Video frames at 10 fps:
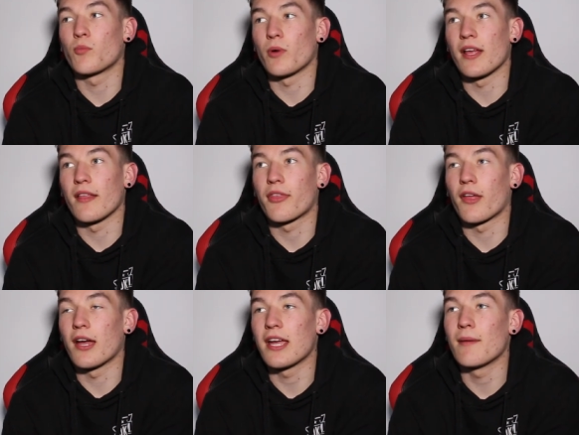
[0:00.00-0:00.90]
with
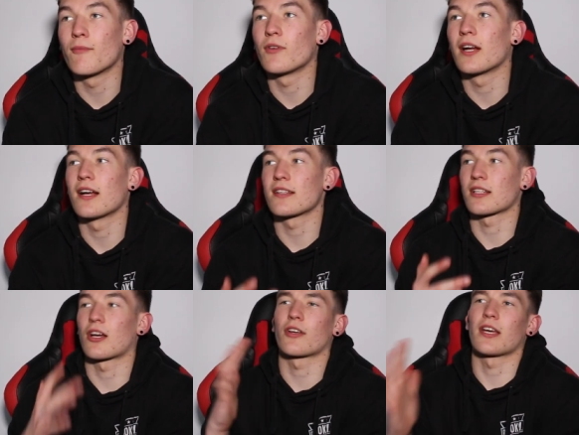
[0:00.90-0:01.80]
him
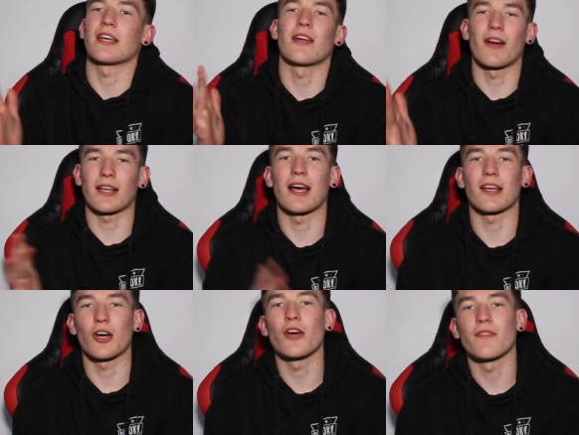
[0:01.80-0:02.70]
realizing, okay, yeah, I
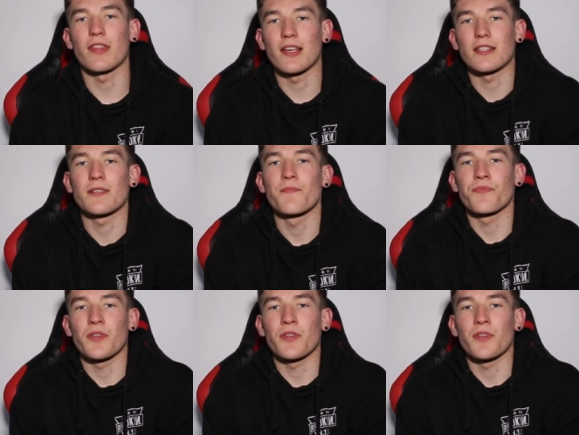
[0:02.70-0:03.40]
can get over this.